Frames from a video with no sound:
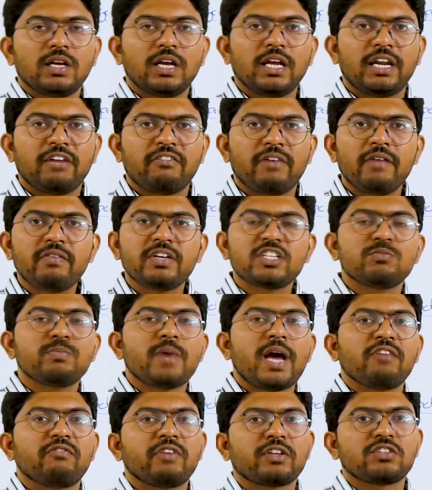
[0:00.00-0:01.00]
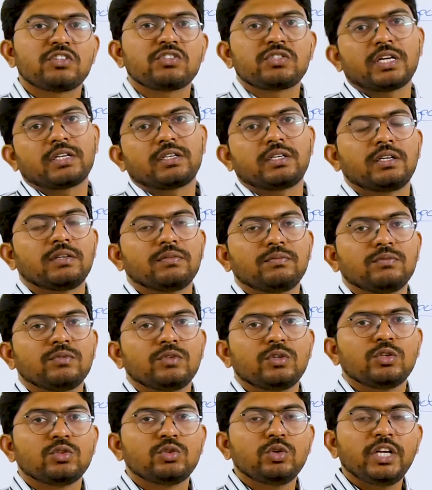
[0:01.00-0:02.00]
revive its manufacturing sector.
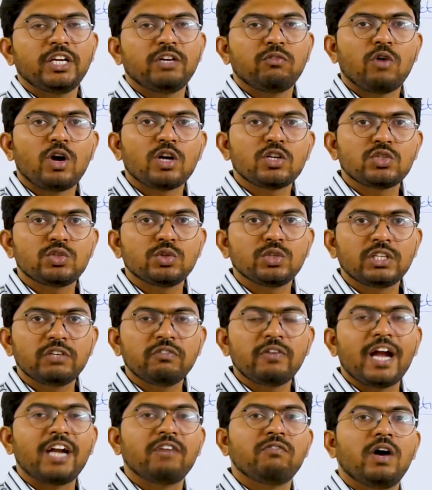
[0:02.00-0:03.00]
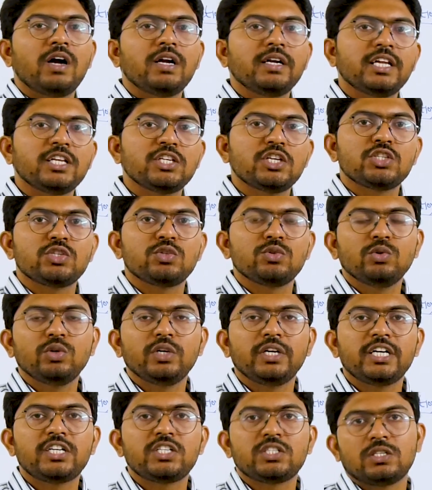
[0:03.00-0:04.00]
So it wants to give advantages to
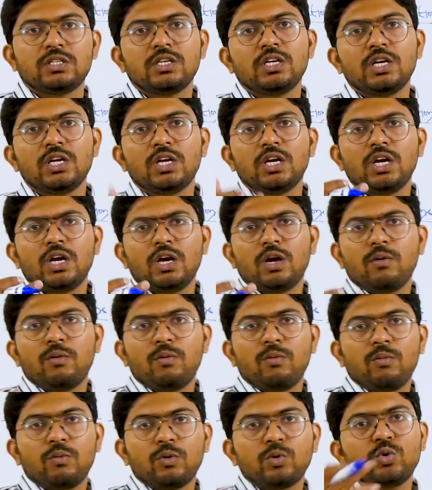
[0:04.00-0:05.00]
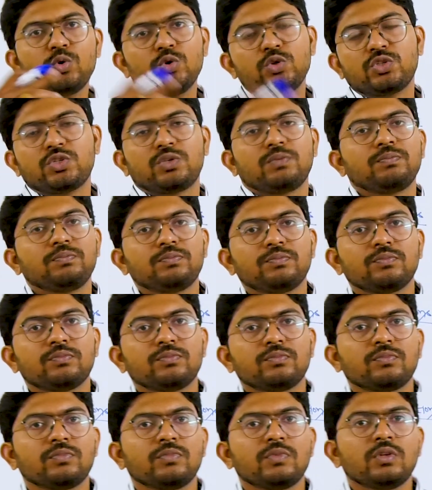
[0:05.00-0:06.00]
its goods.
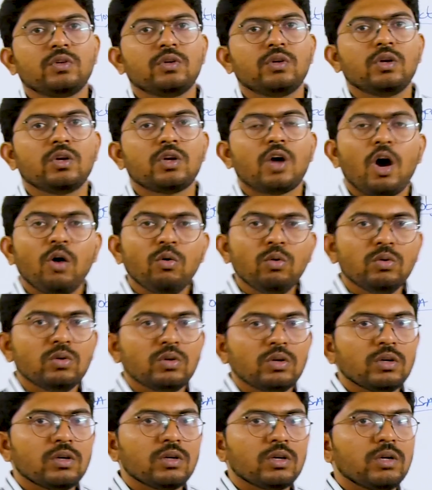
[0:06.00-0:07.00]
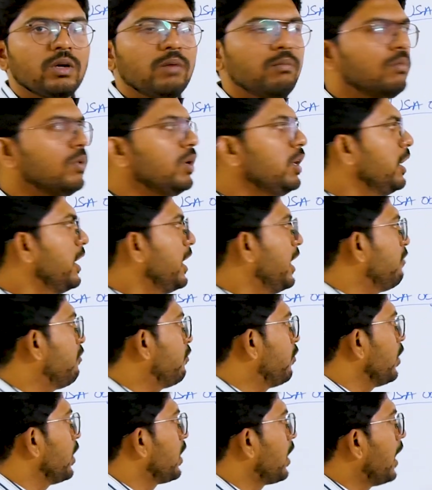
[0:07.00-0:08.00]
How? If
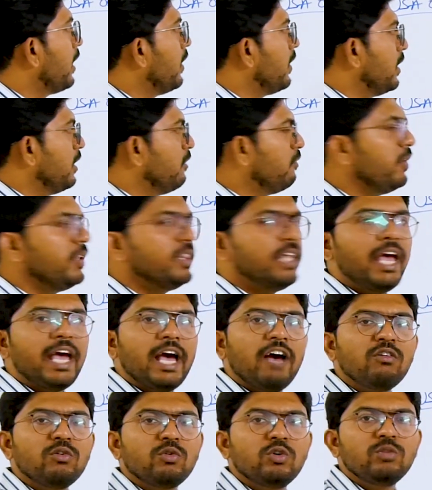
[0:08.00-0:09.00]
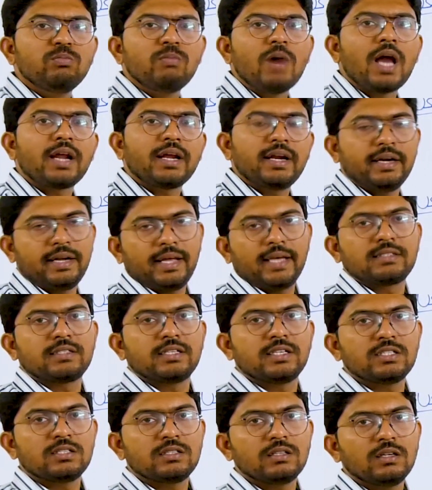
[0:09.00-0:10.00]
they have good market
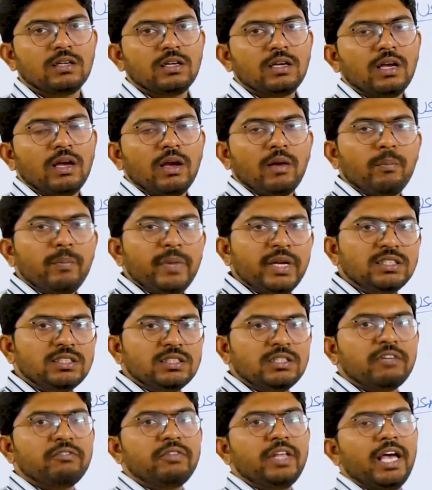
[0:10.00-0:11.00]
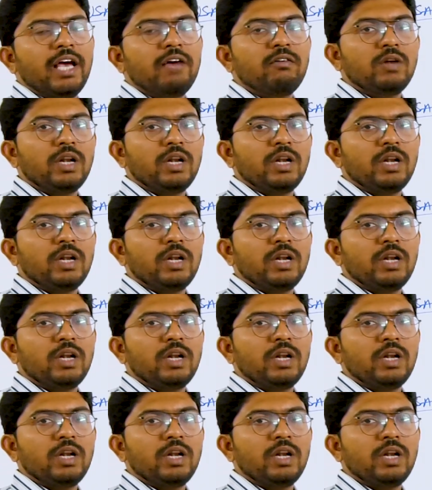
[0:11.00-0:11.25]
access, means if they have